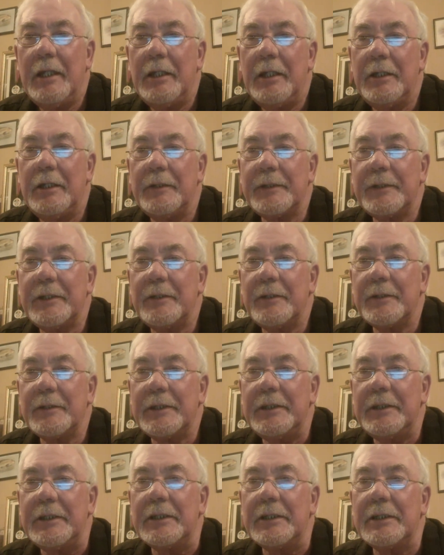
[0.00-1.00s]
Okie
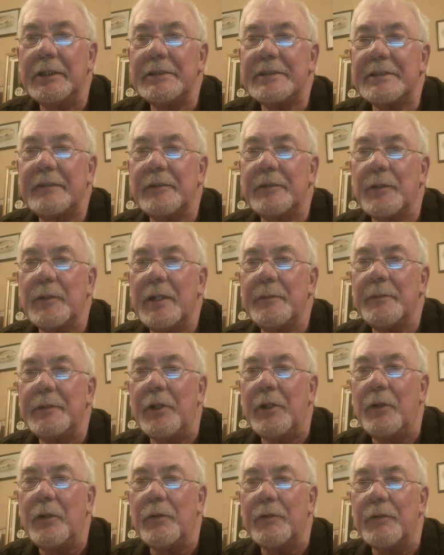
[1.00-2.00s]
dokie. So where are
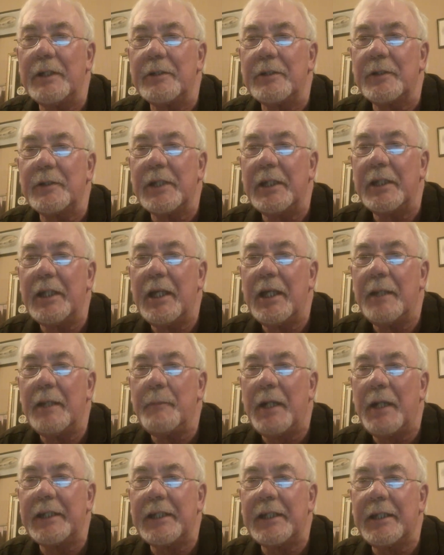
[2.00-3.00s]
we? Oh, right. Okay.
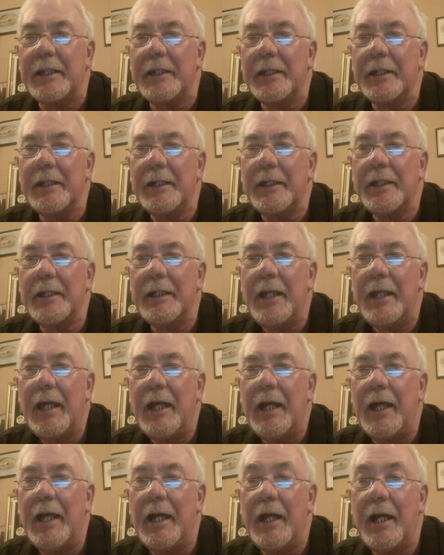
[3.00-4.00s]
Mike,
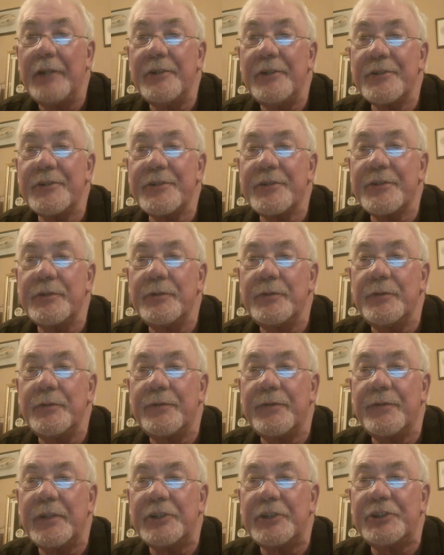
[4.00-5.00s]
I used to
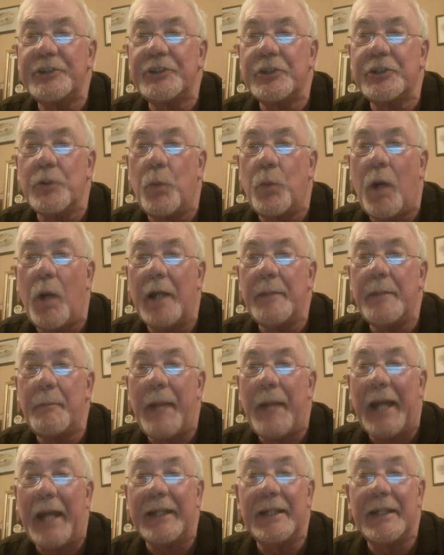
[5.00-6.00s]
fish the Y
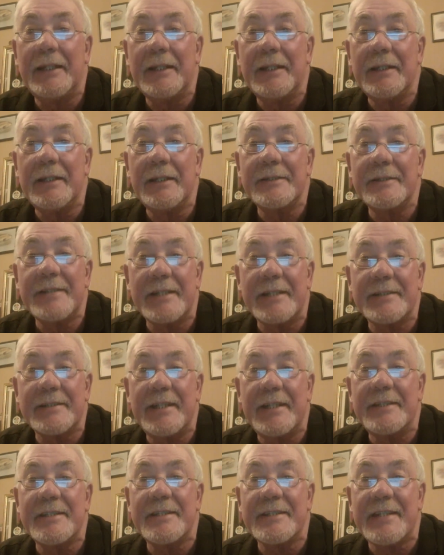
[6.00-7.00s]
back in
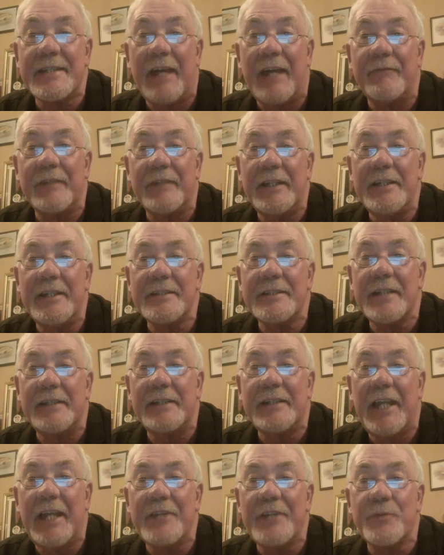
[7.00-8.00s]
60s and 70s,
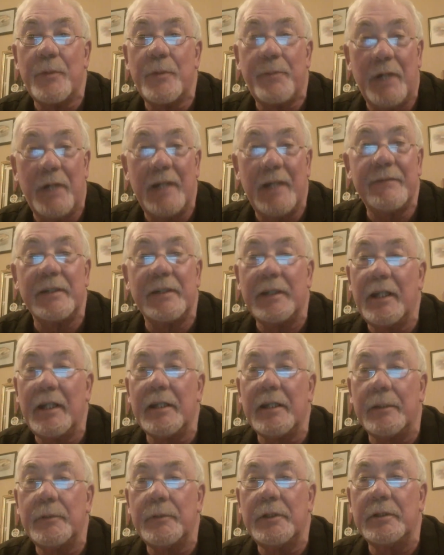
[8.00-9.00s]
and days were prolific. Yeah,
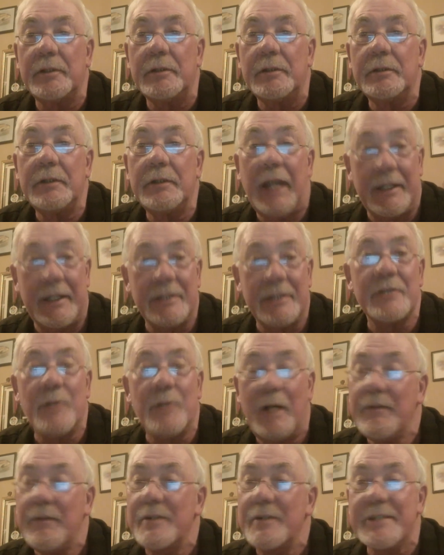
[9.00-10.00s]
they were 8 to
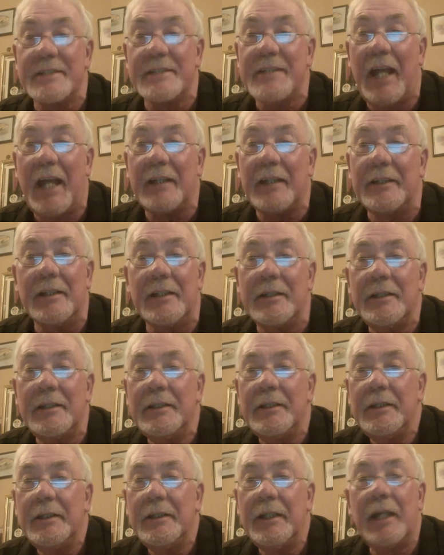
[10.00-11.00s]
12 ounces exactly.
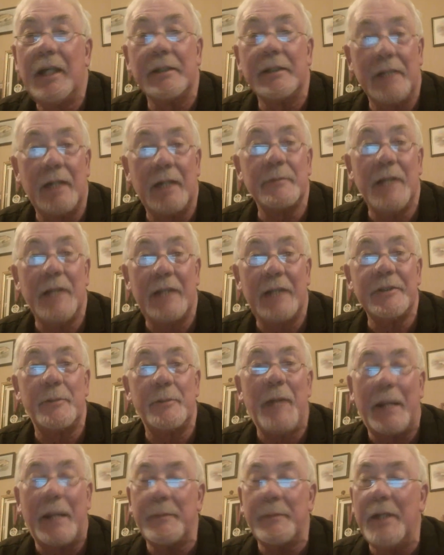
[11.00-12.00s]
Yeah, I'm glad you
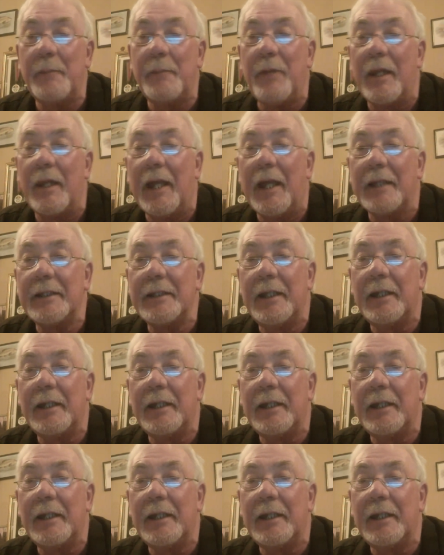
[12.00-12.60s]
backed me up on that.